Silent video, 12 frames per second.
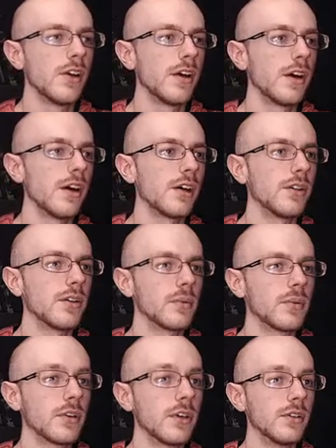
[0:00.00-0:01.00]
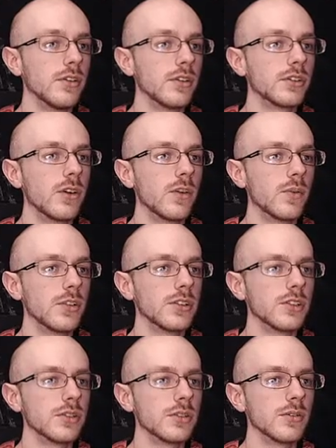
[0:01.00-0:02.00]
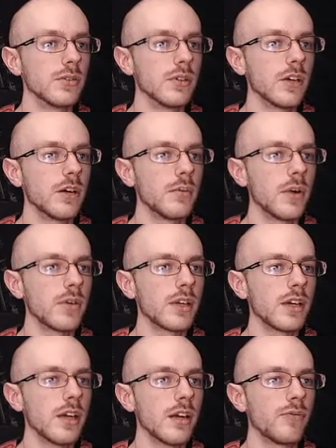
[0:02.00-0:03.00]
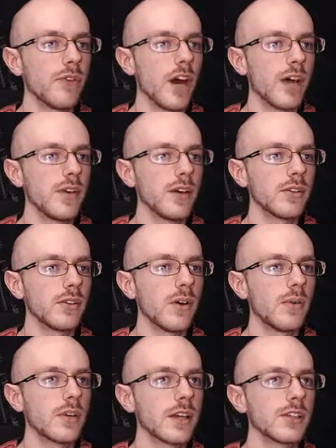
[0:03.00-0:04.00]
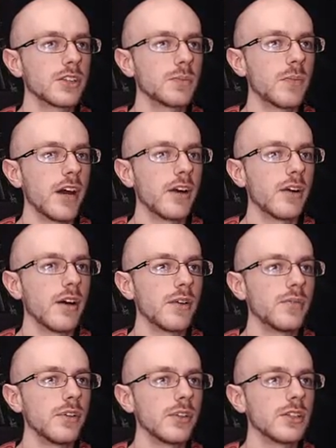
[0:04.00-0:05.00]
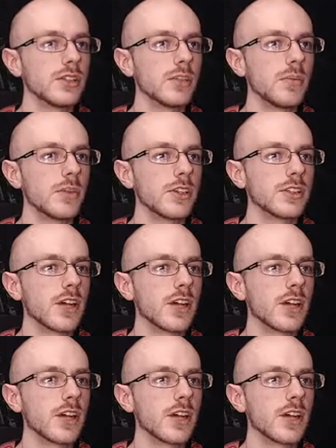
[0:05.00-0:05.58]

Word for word: Uh, there, there's no reason to. Um, I'm going to get a five out, though. I want to get the spider out. I feel like he's going to be pretty